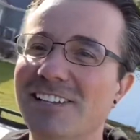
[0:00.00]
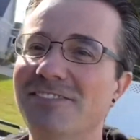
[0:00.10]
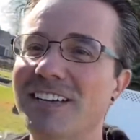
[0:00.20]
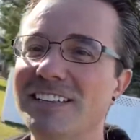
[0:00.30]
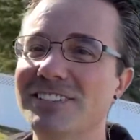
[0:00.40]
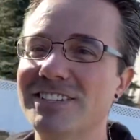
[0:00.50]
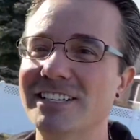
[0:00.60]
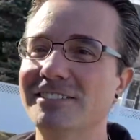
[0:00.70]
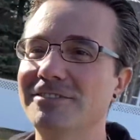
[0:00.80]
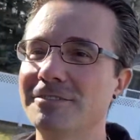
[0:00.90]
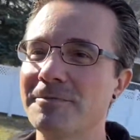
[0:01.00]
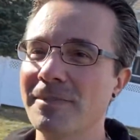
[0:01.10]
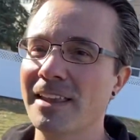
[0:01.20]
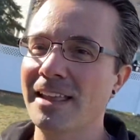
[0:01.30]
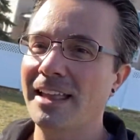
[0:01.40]
on the shelf,
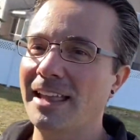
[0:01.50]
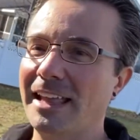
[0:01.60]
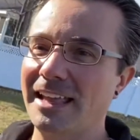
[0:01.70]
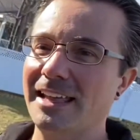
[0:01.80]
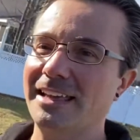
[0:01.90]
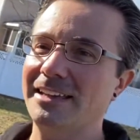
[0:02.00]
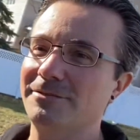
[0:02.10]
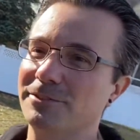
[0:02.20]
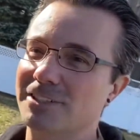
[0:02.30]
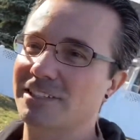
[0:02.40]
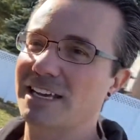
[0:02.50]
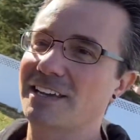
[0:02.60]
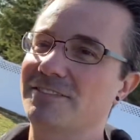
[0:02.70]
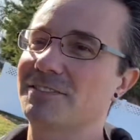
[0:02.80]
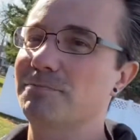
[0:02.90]
and we're going to
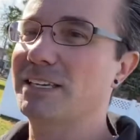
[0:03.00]
have some big